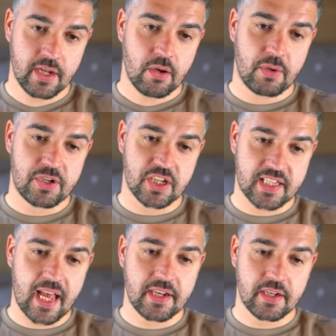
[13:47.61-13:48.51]
Which is
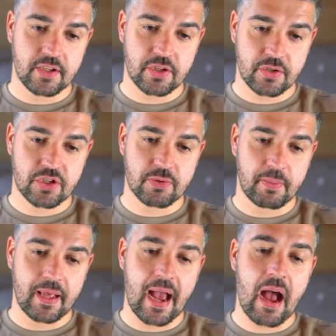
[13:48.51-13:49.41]
then
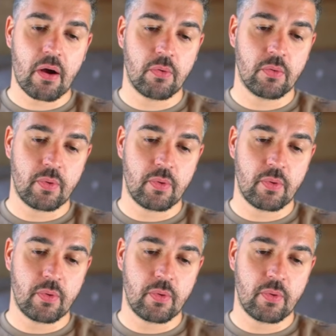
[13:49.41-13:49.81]
split out with